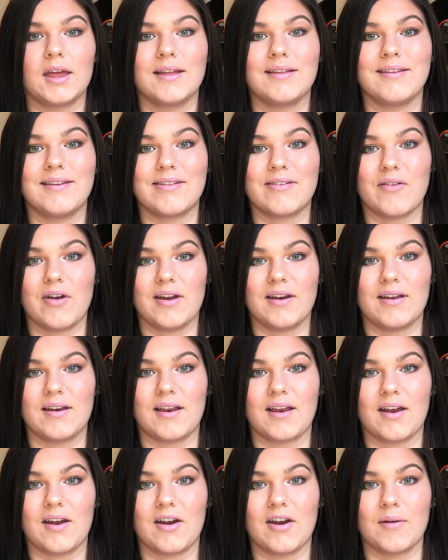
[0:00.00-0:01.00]

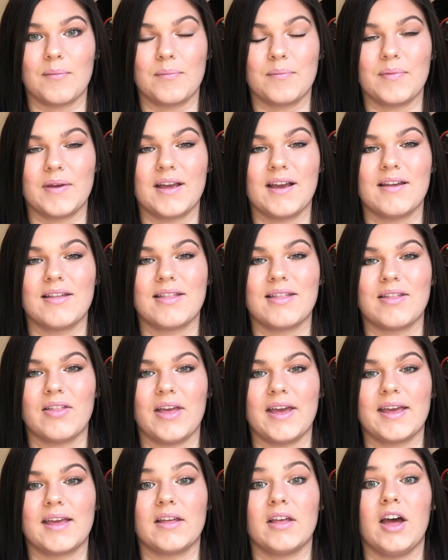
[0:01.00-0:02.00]
discrediting her because
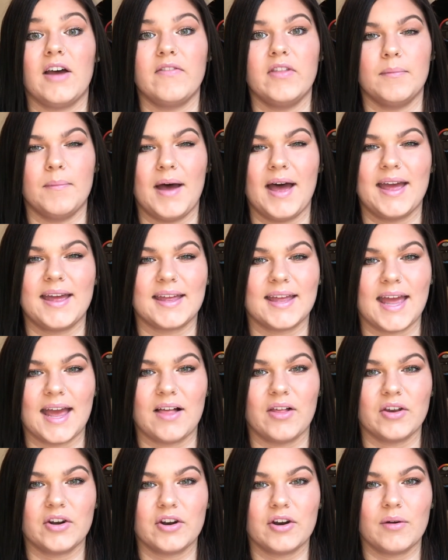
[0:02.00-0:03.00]
like of the Mayan
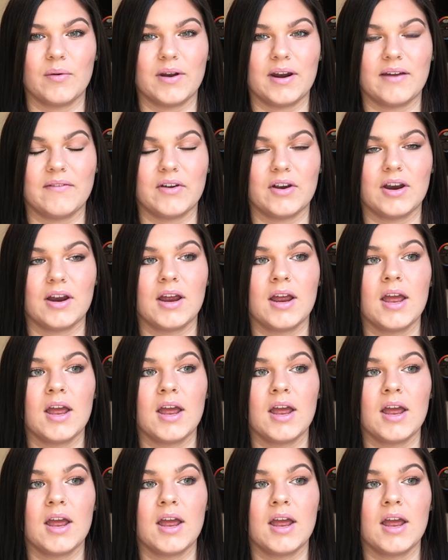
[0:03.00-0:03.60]
calendar or whatever.